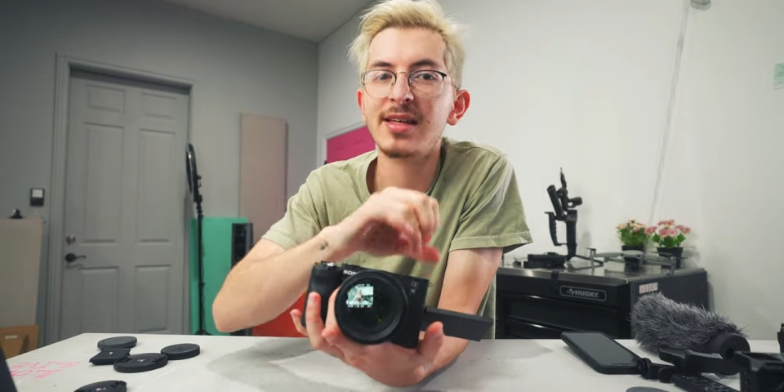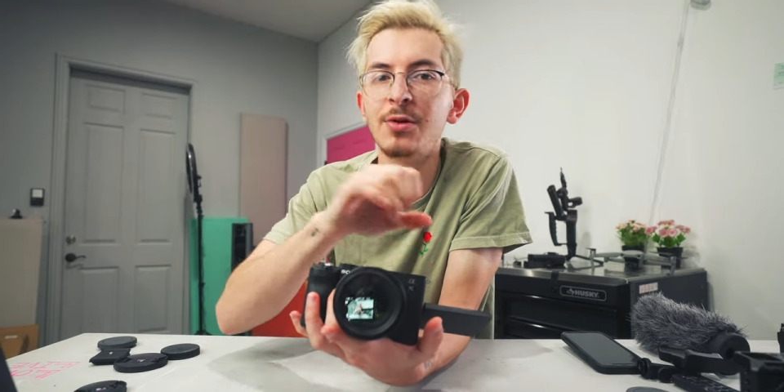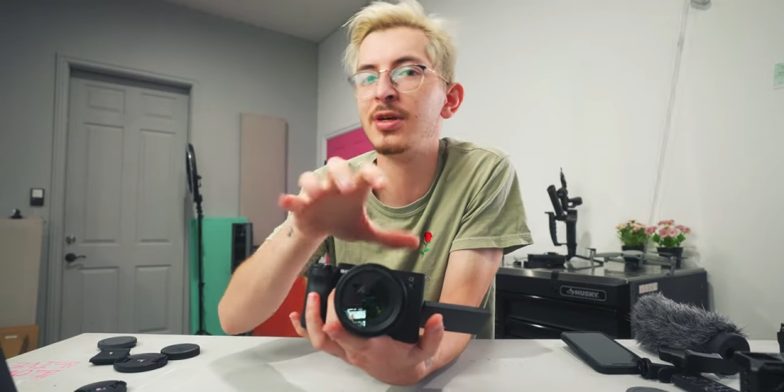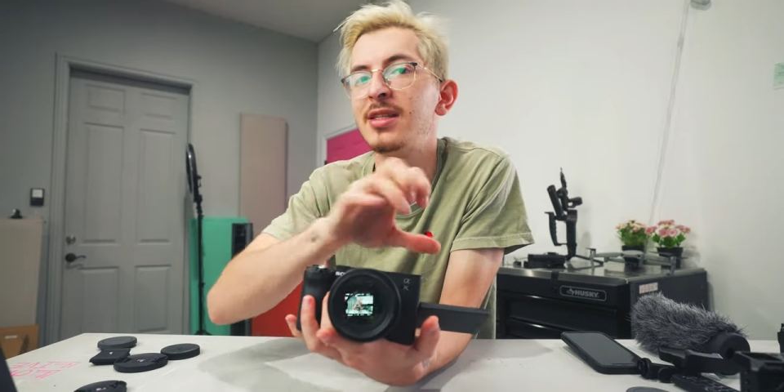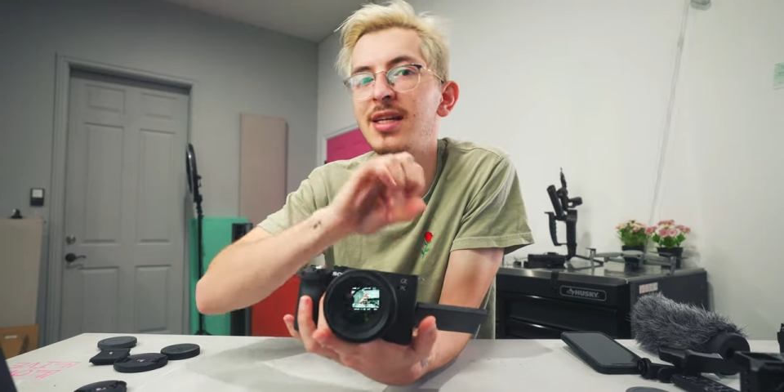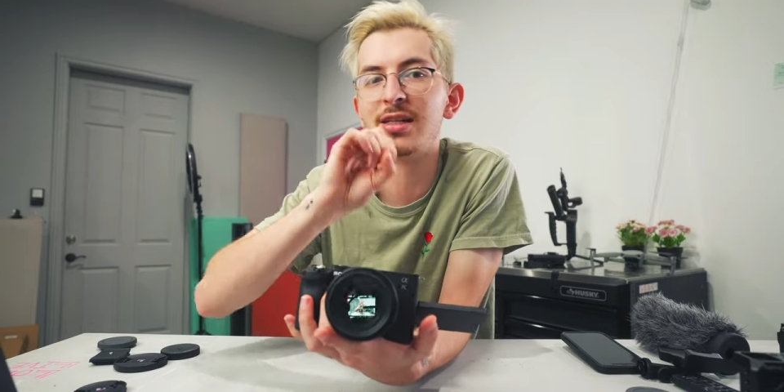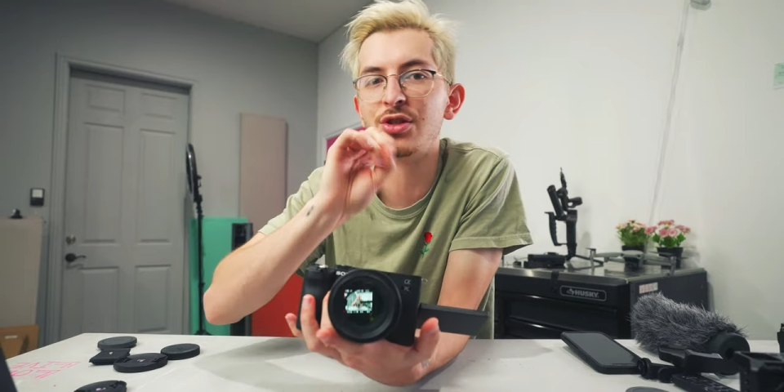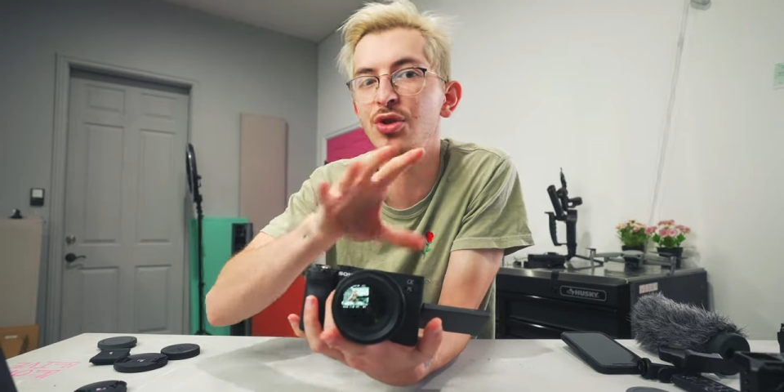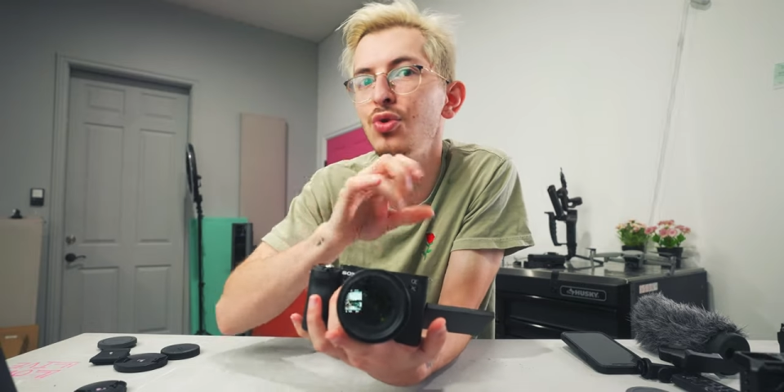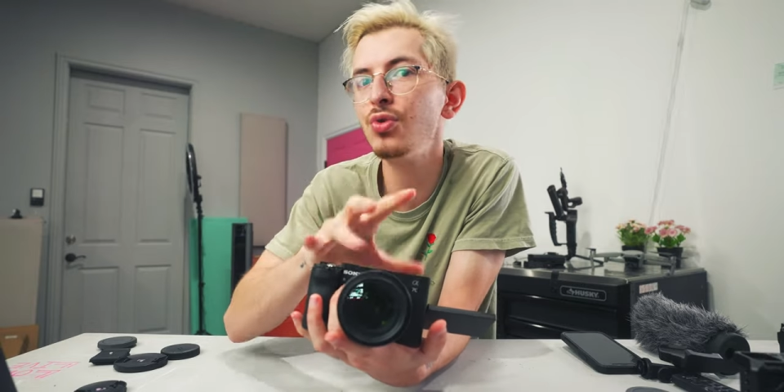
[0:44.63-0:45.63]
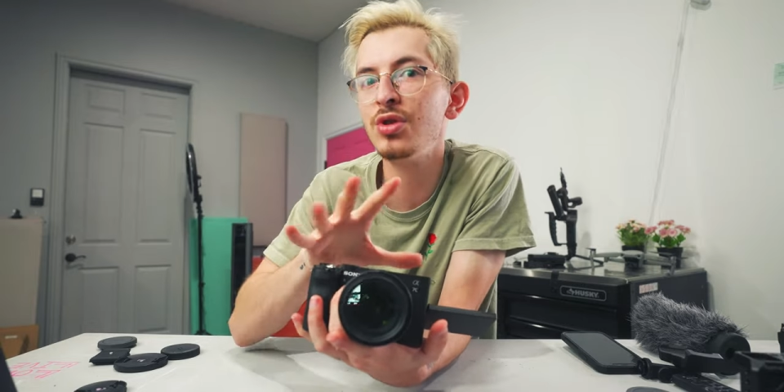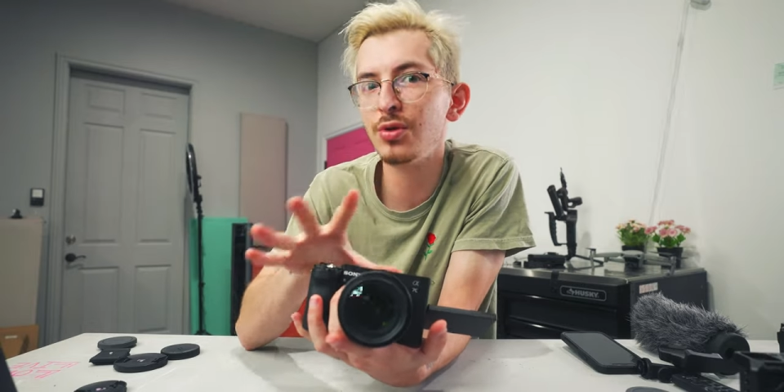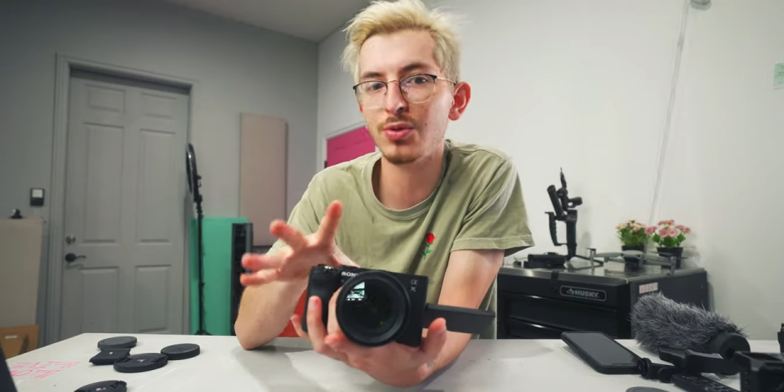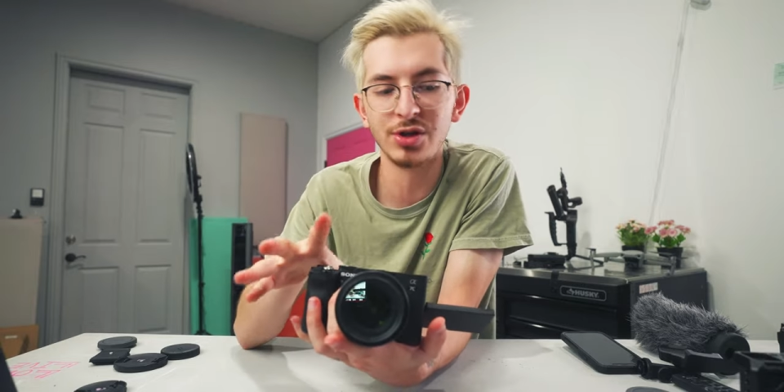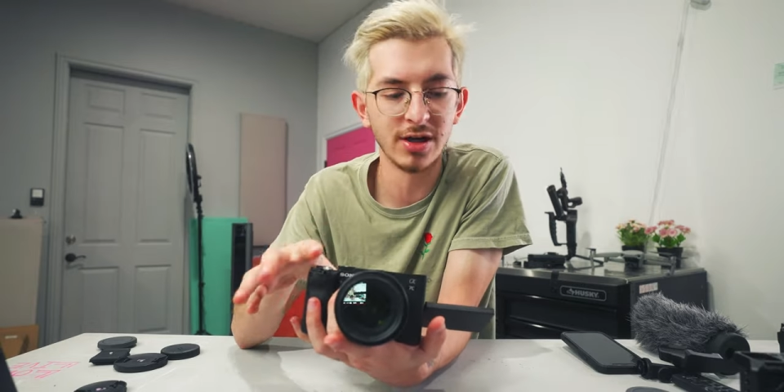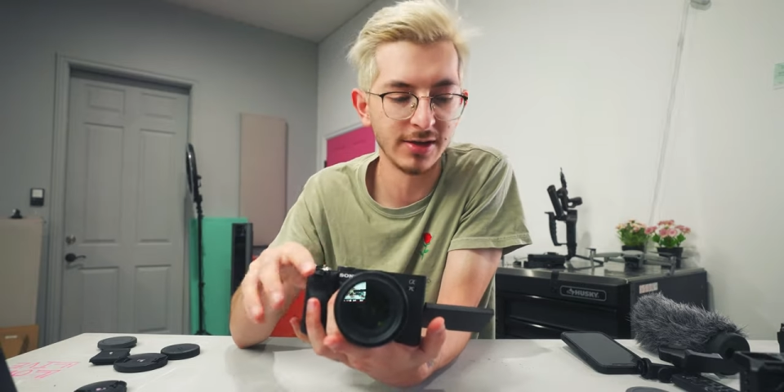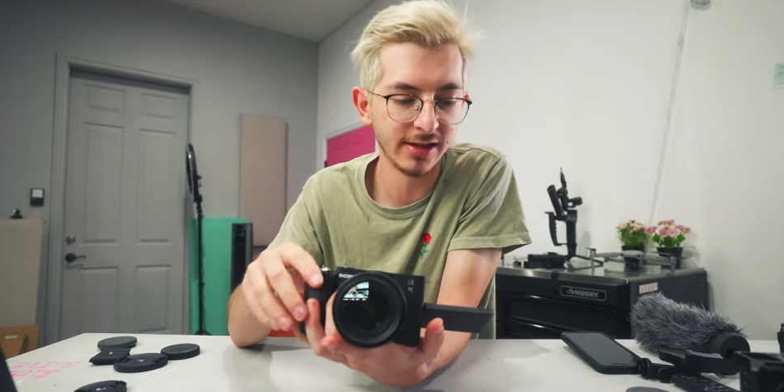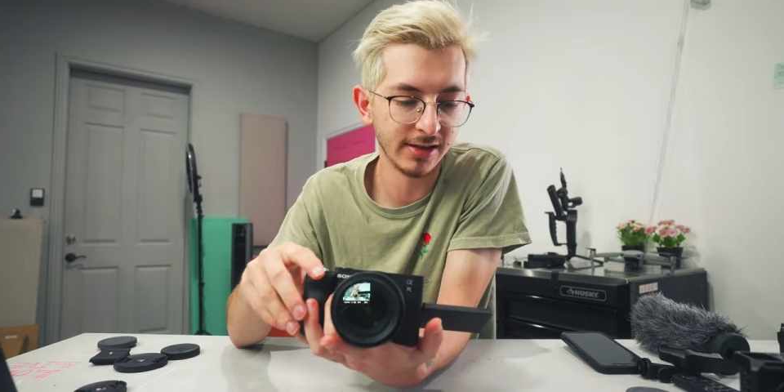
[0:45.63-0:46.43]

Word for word: That way it's not too, too jarring.